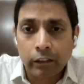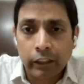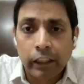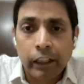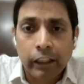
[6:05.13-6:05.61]

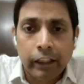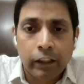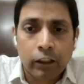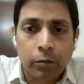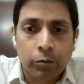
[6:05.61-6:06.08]
Generally,
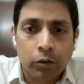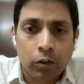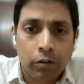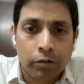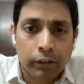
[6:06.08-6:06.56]
in terms
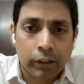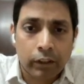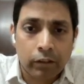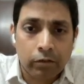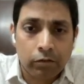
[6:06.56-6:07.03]
of
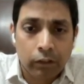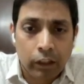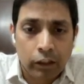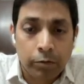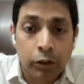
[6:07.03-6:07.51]

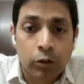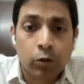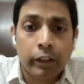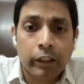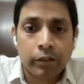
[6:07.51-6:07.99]
customer
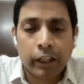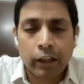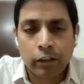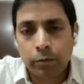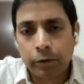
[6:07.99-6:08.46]
stories, if the
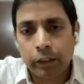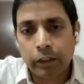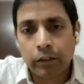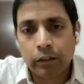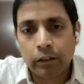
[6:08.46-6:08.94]
customer
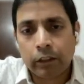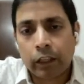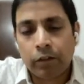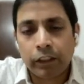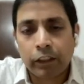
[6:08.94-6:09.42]
is
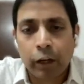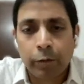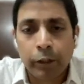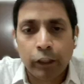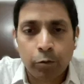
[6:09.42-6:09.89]
kind of
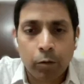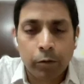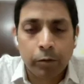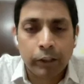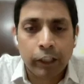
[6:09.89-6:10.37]
describing the
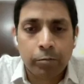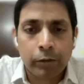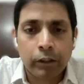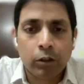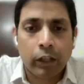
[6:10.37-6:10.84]
problem
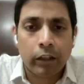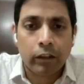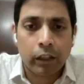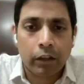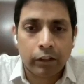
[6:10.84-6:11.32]
statements, you can
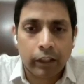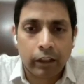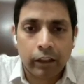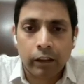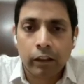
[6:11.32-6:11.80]
cover
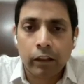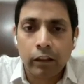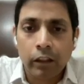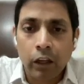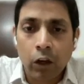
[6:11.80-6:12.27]
that in the
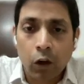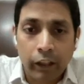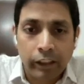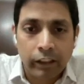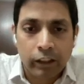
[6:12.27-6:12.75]

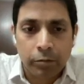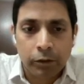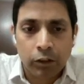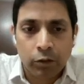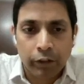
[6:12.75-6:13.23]
longest
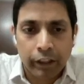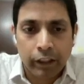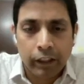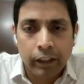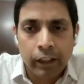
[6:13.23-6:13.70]
customer story here.